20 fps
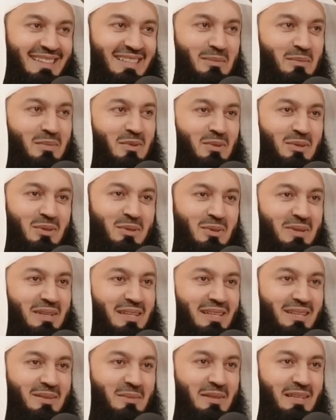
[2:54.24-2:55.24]
They're both
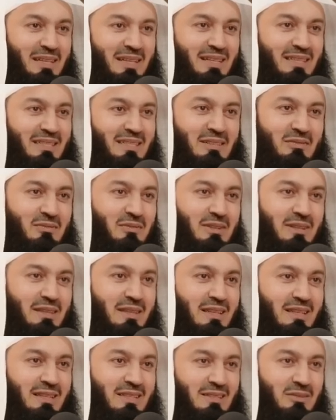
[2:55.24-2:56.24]
unique, meaning it's different
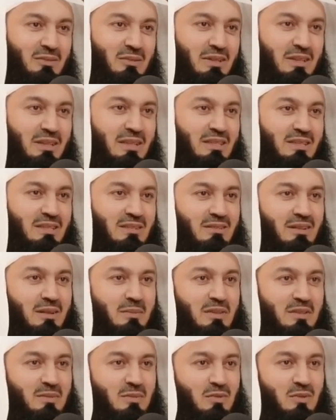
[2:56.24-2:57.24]
things.
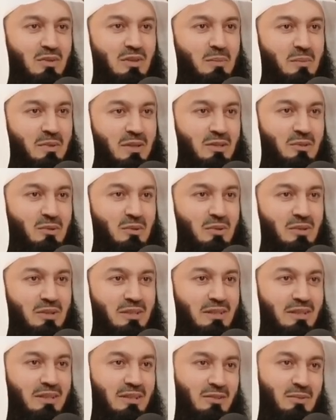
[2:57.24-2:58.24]
Instagram is more the
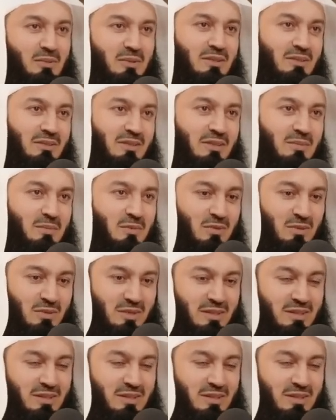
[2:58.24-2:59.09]
pictorial, and Twitter is more